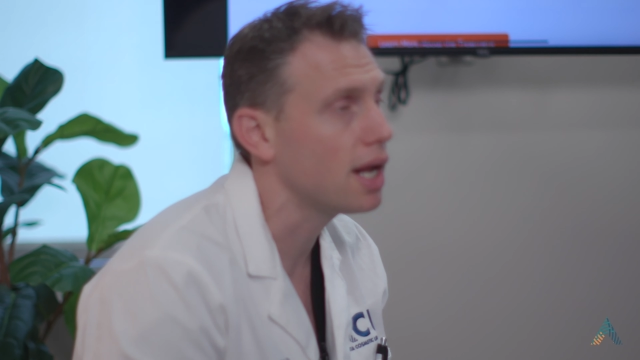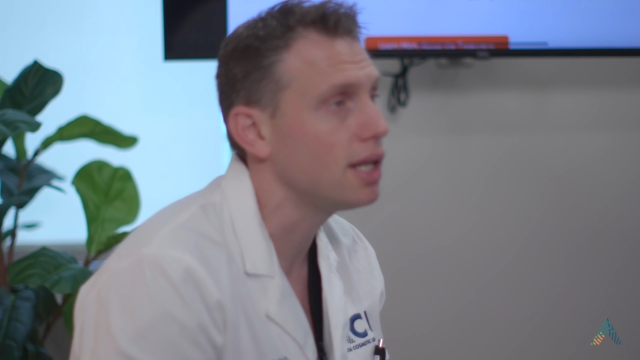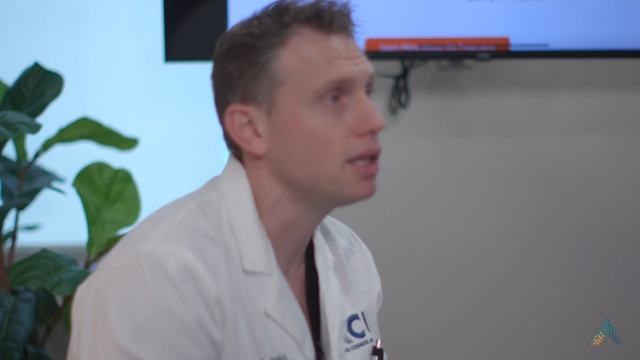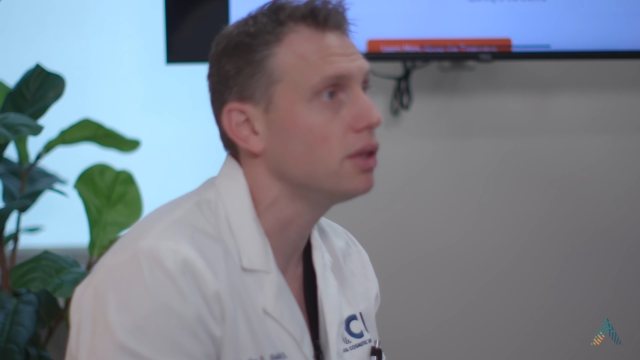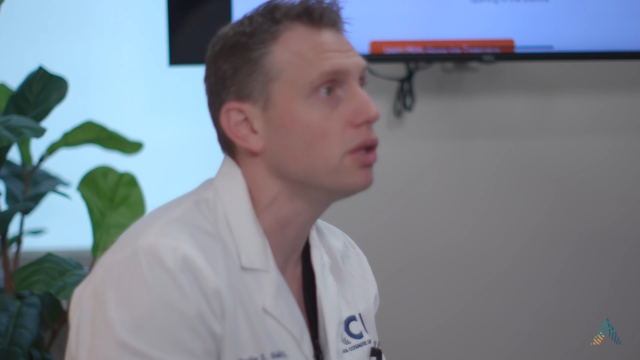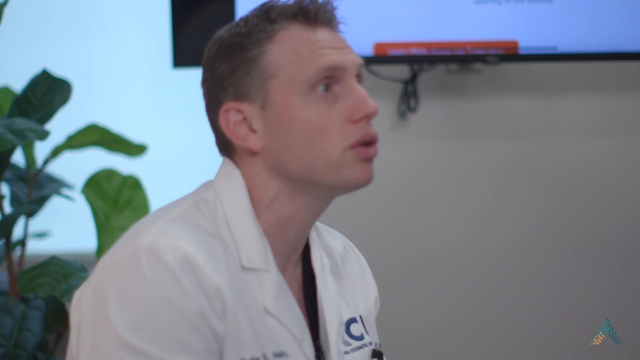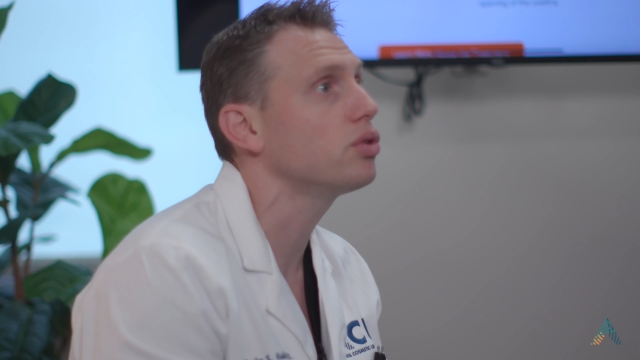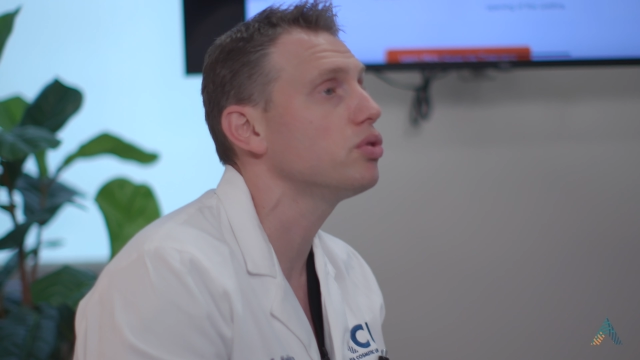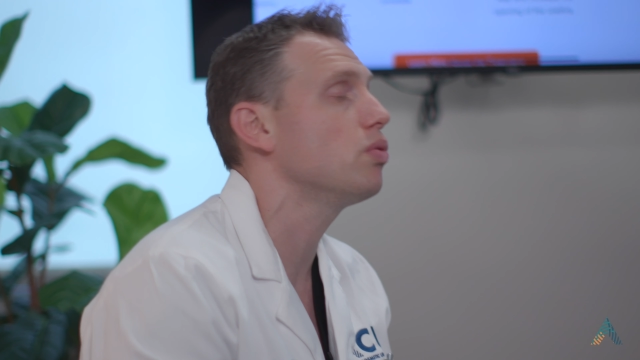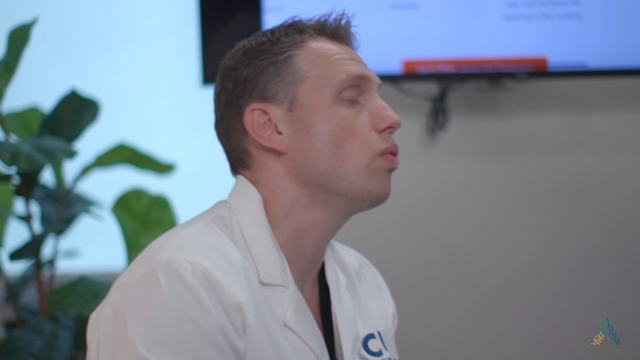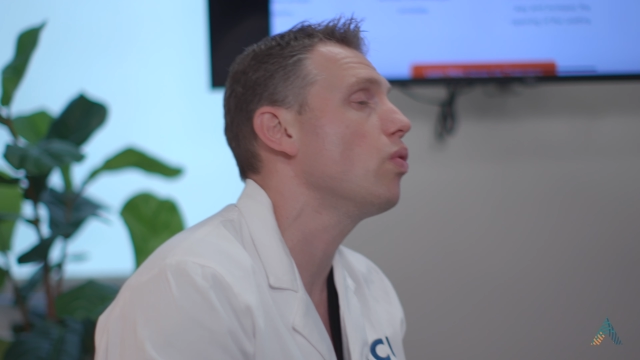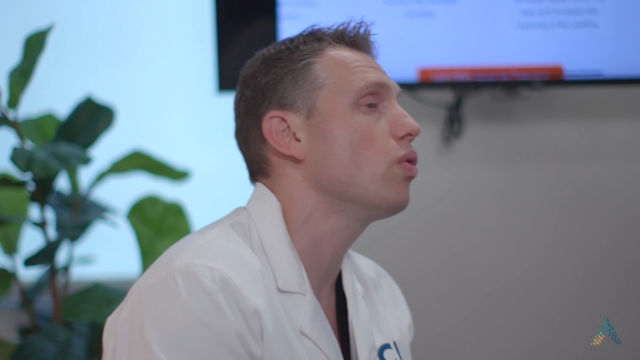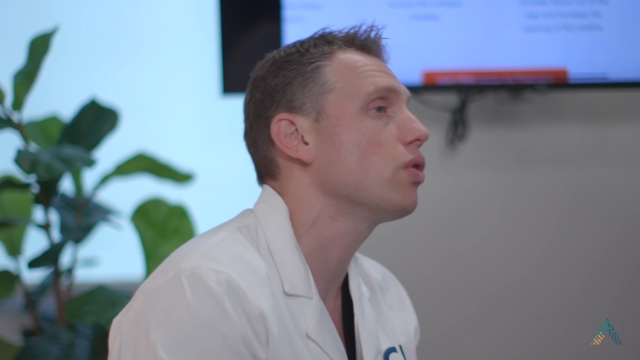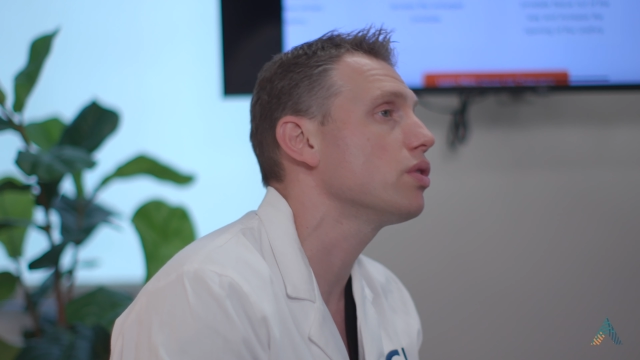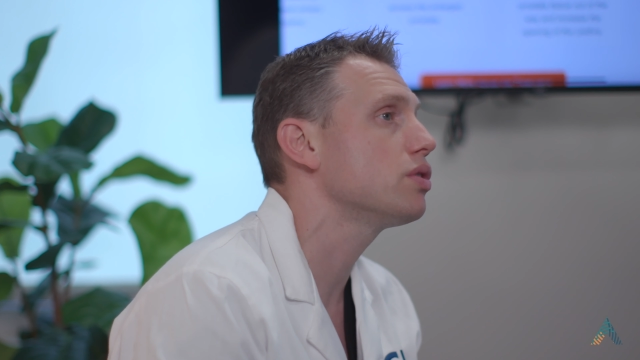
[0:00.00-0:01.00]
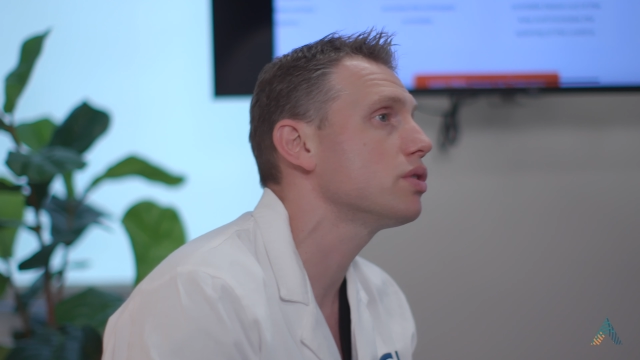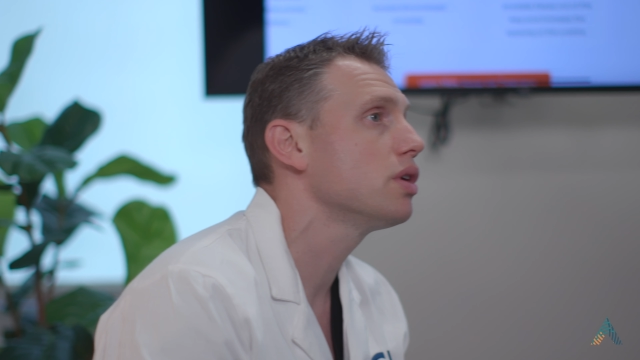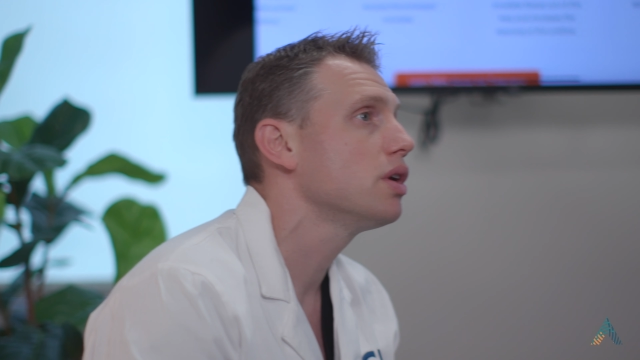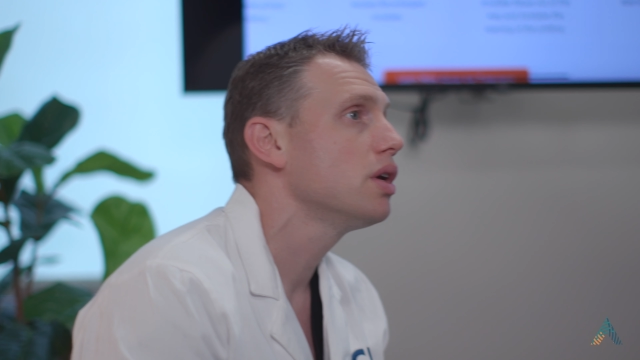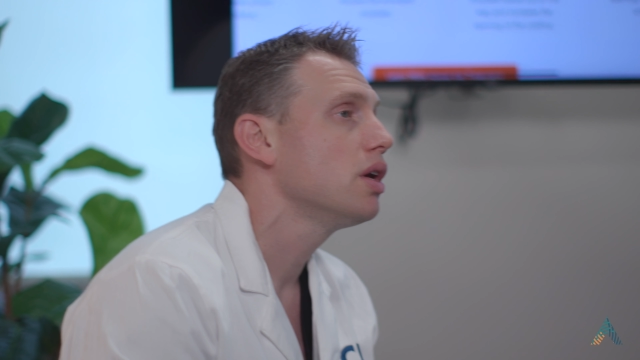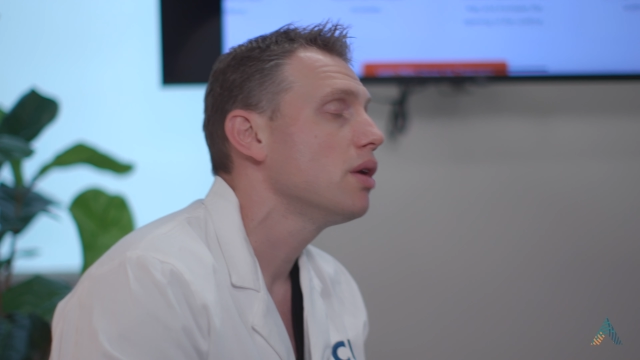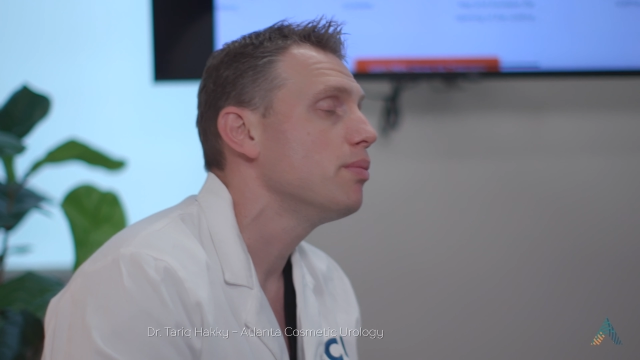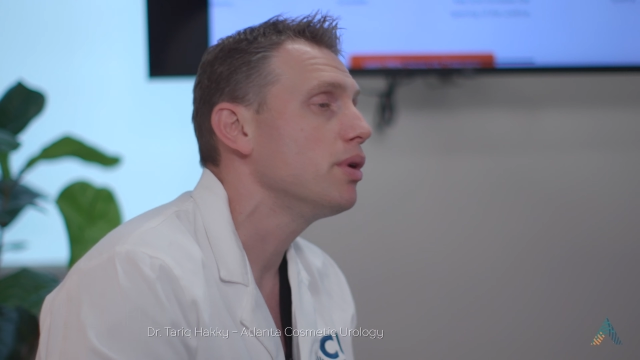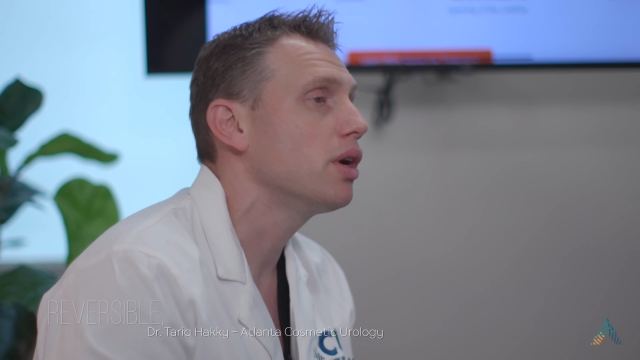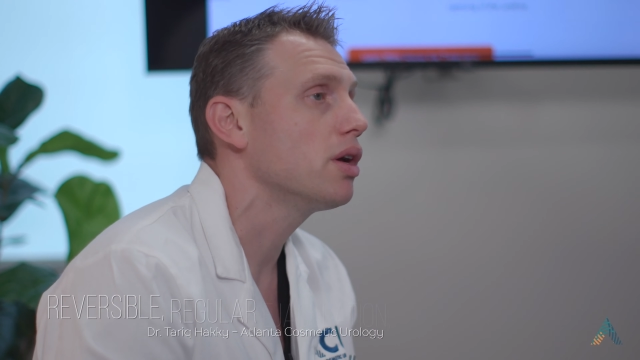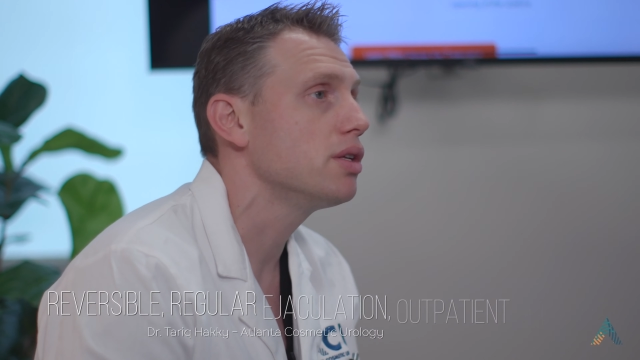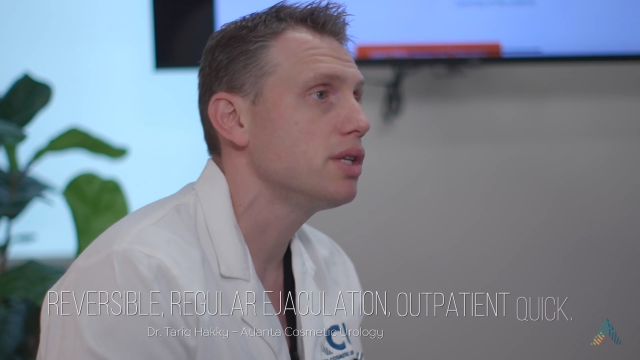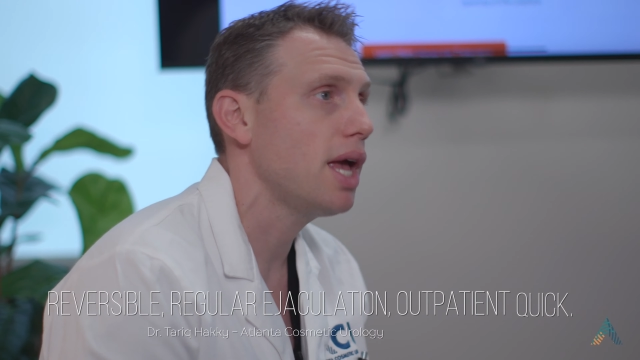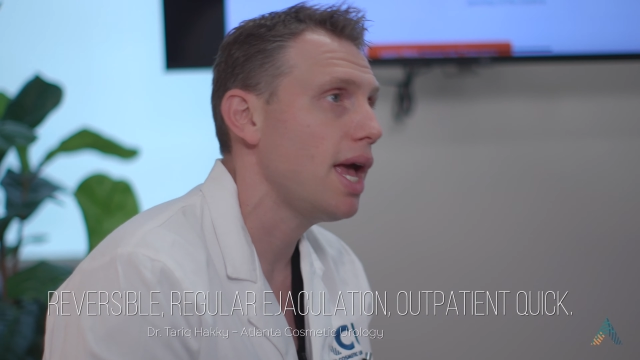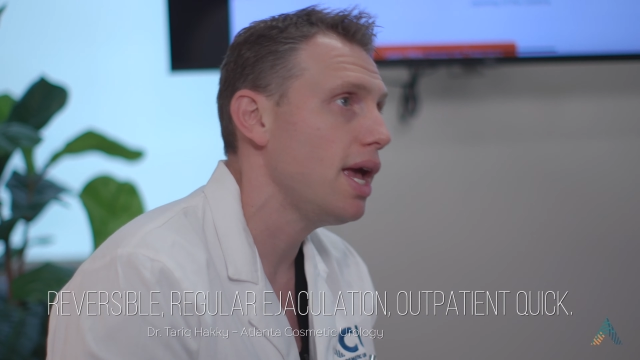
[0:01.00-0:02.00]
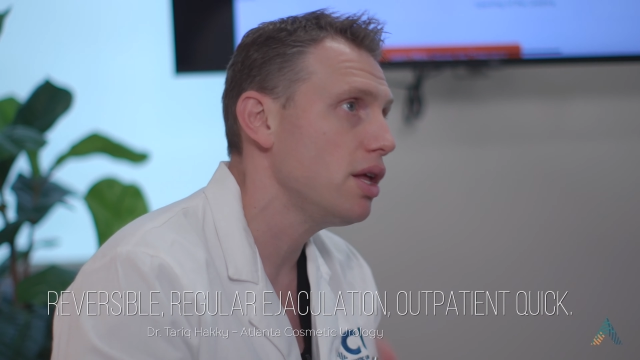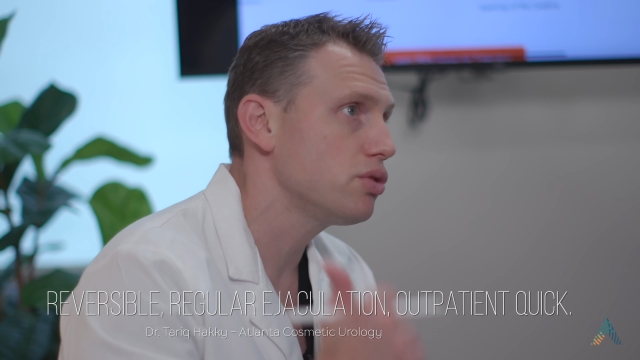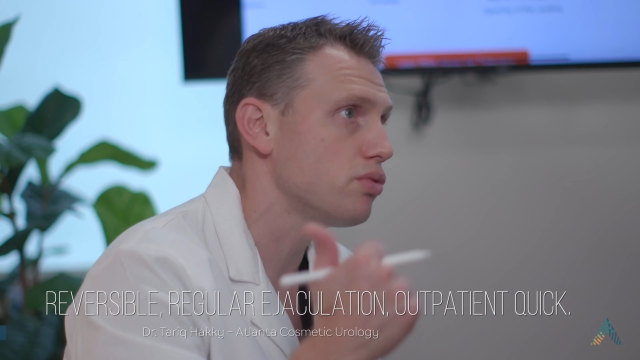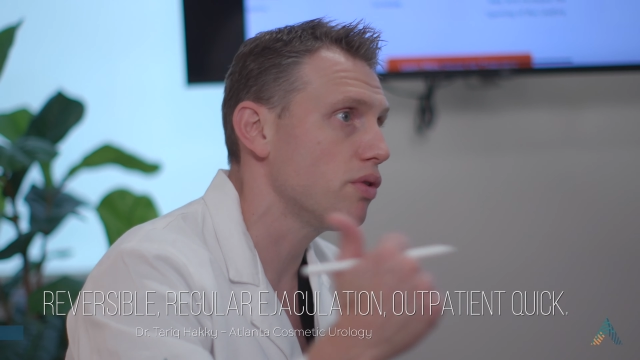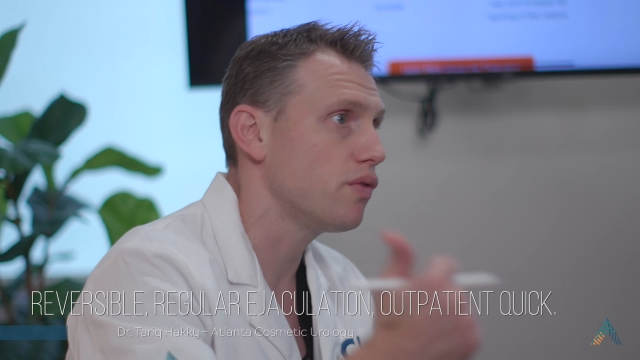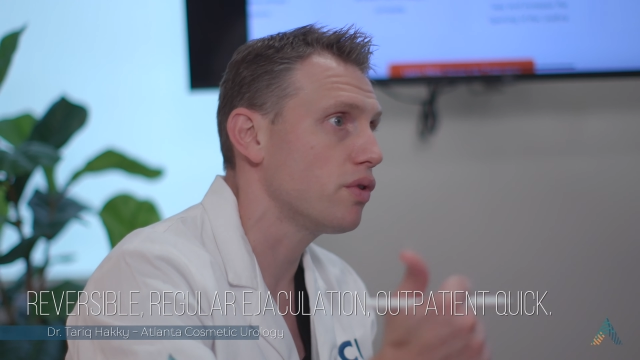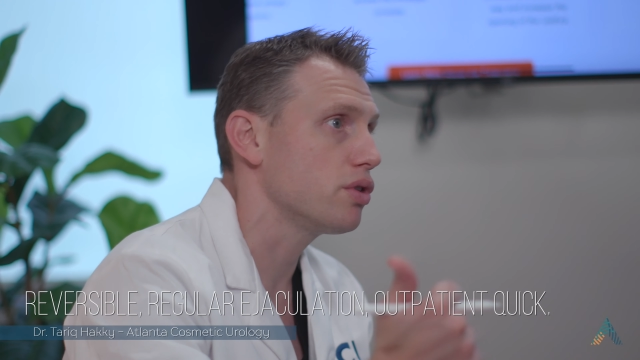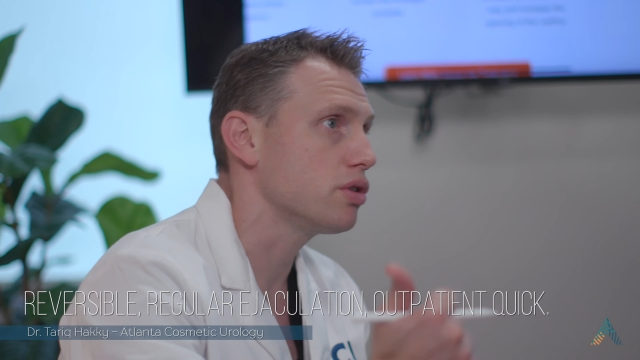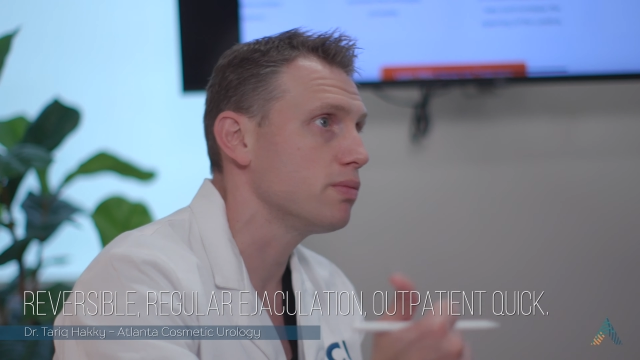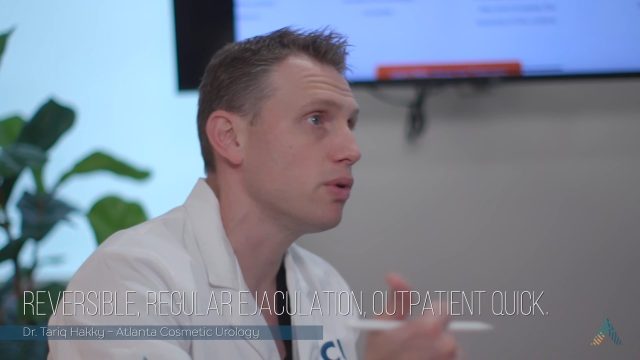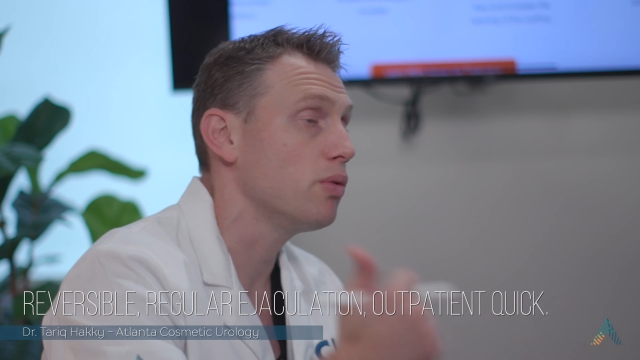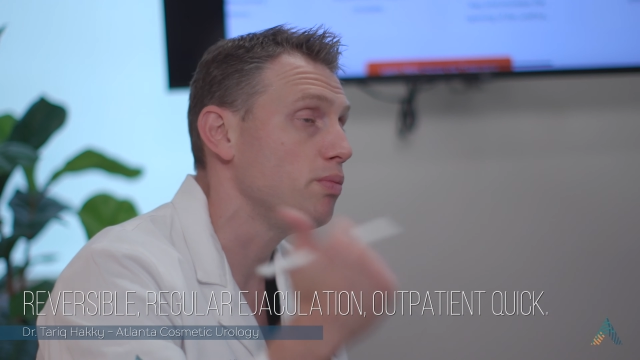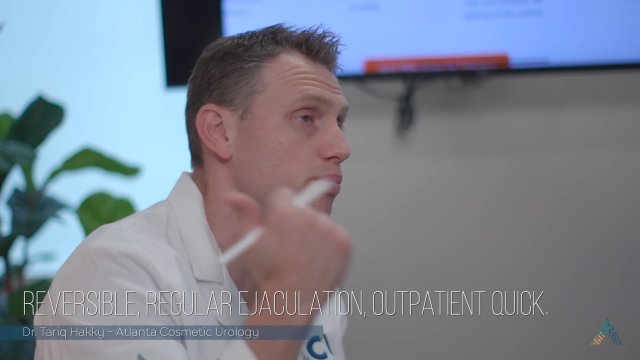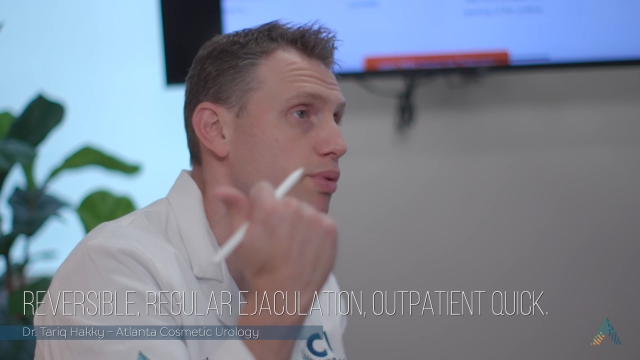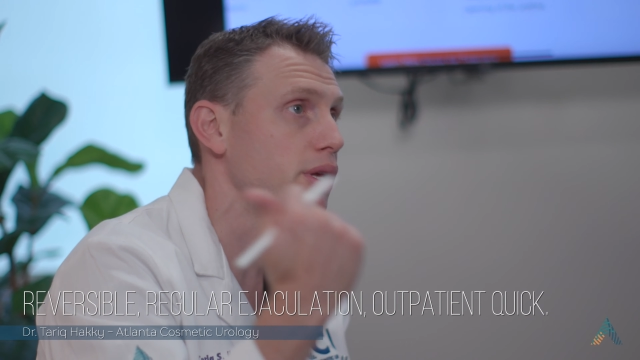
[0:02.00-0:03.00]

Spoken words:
that I look towards because A, it's reversible,